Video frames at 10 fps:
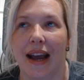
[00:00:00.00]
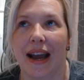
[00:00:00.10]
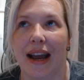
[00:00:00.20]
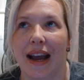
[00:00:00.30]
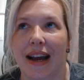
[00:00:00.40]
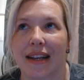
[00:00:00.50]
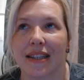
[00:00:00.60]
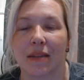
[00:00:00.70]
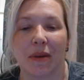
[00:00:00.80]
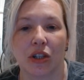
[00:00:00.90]
has a
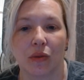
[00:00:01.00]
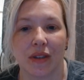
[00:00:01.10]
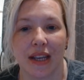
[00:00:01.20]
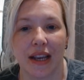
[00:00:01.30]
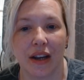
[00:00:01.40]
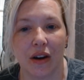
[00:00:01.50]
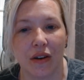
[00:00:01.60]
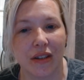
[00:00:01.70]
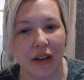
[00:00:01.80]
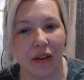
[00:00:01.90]
specialty in
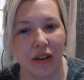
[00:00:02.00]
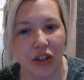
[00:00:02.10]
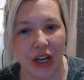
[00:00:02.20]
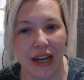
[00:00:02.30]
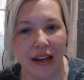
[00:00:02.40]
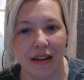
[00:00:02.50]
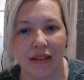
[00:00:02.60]
cardiology.